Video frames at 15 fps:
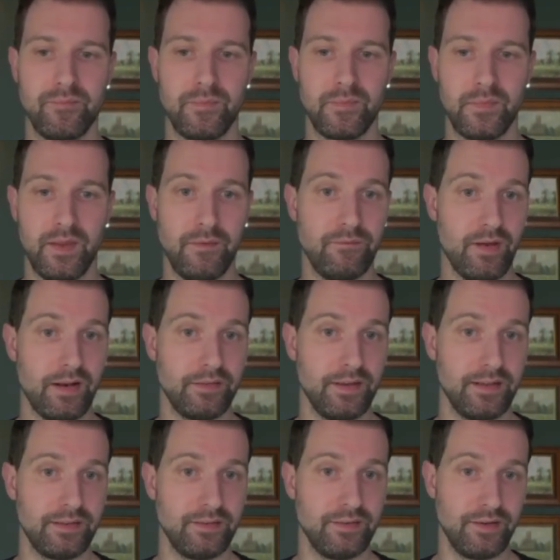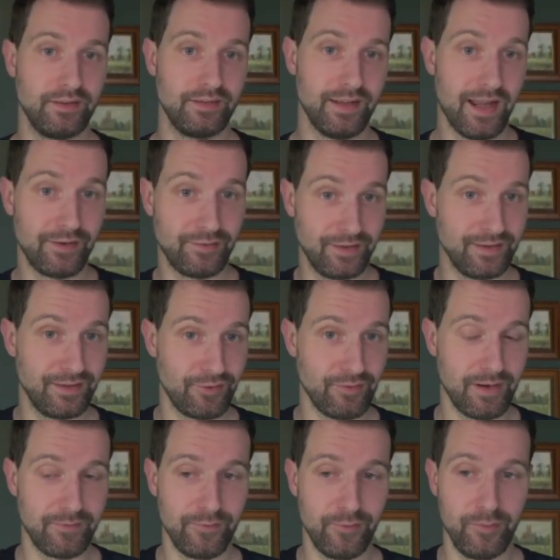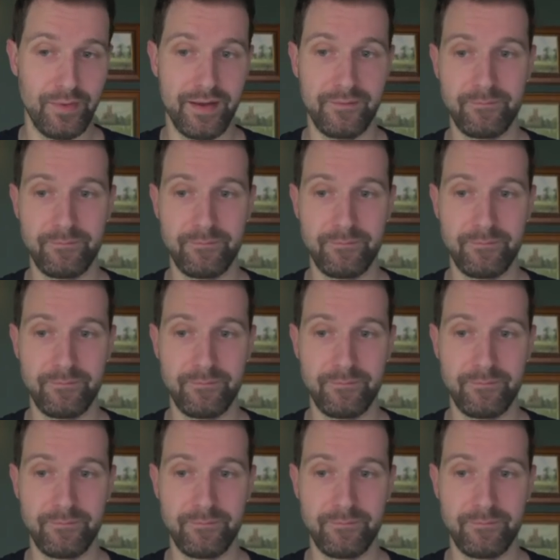and validating that it's actually in the correct format.